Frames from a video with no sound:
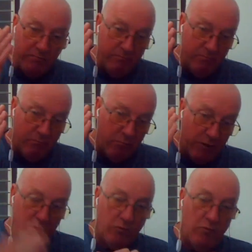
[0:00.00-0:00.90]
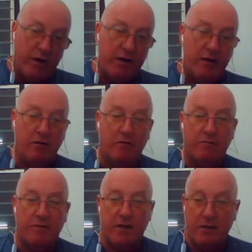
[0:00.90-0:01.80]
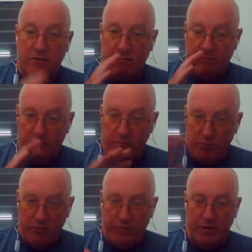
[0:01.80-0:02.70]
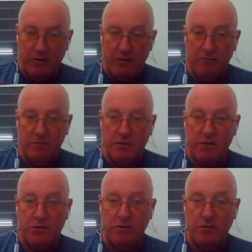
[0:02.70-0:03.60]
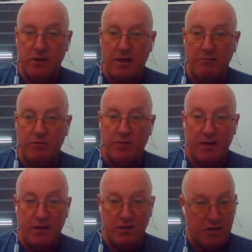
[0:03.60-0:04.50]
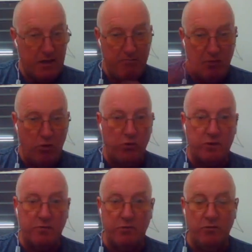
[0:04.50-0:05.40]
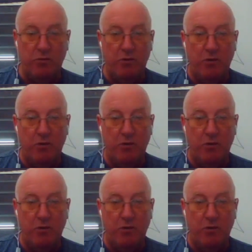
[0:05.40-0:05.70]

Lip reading: real way of removing CO2 in the atmosphere is implausible,